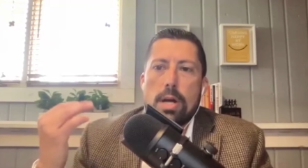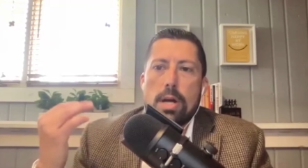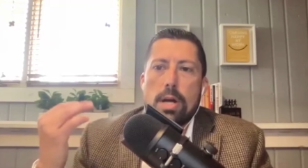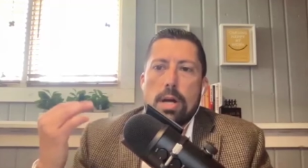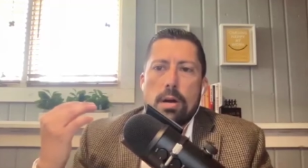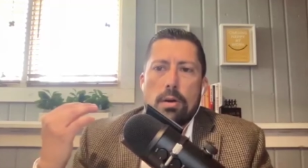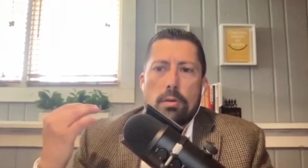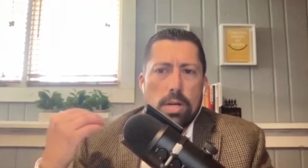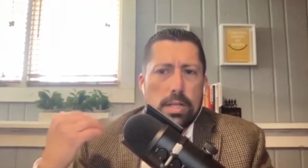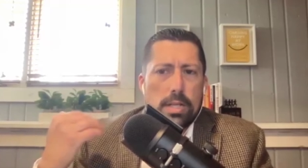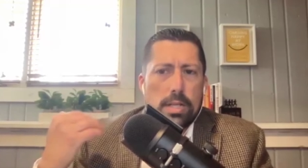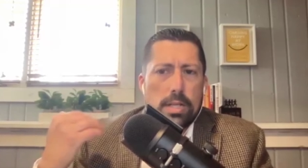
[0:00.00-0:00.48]

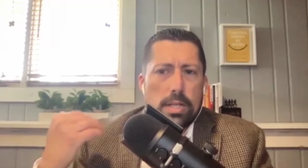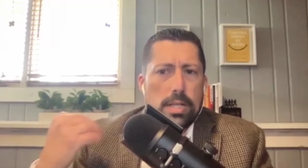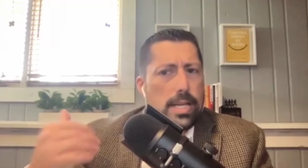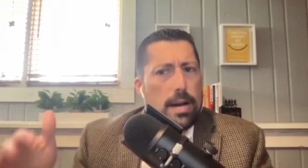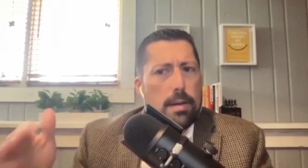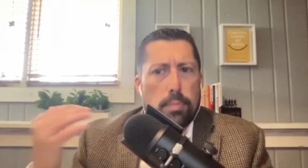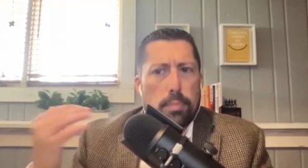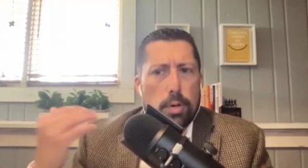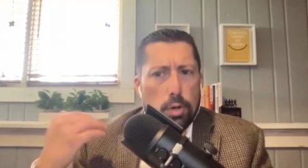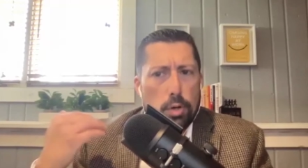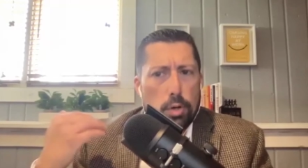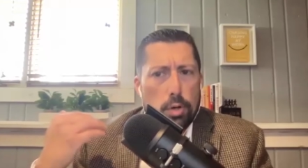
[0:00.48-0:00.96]
really kind
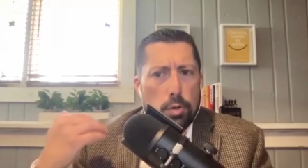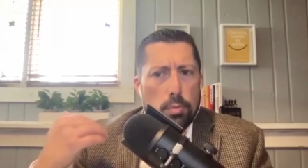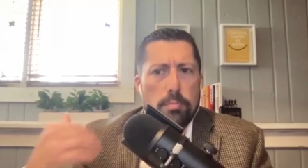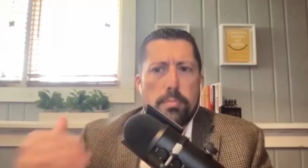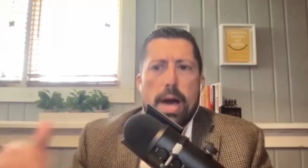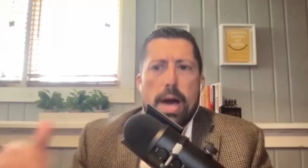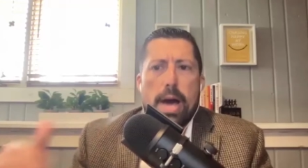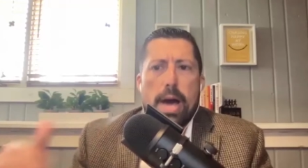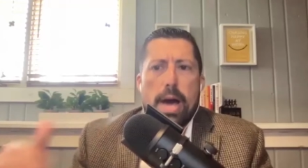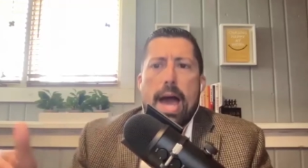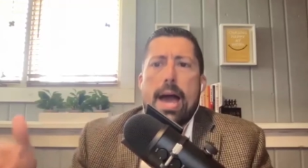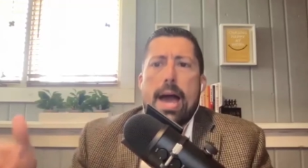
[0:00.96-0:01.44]
of boom
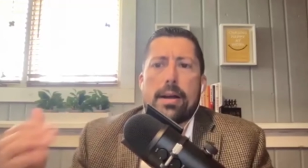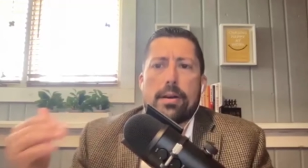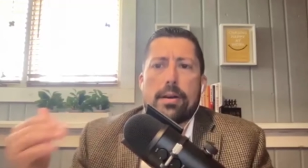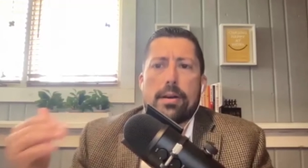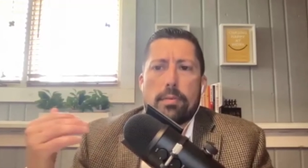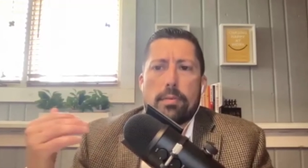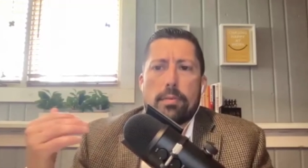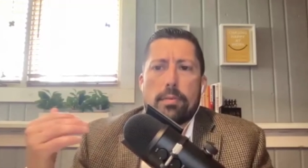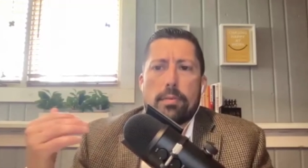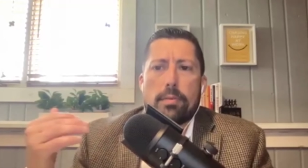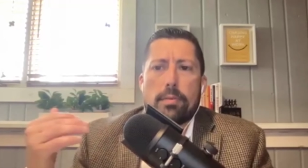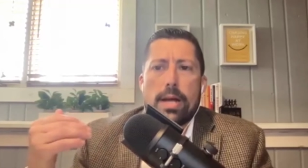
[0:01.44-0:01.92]
back
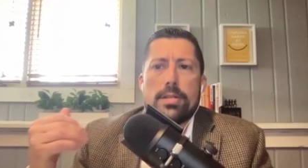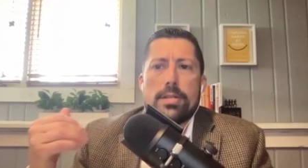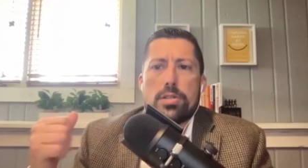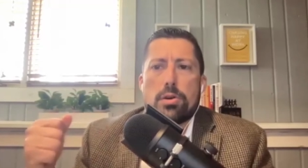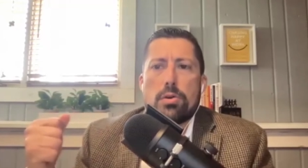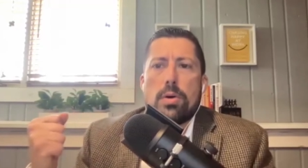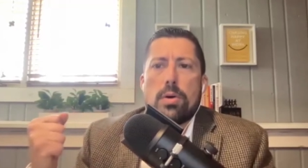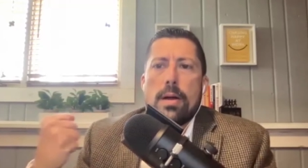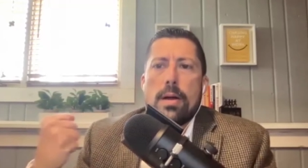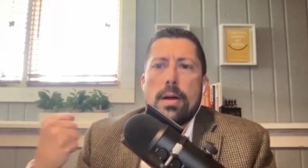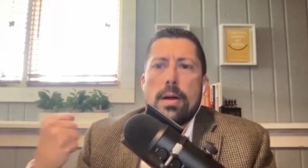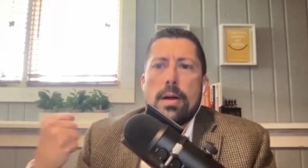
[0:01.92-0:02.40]
right
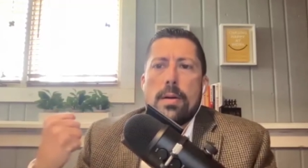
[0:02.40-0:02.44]
so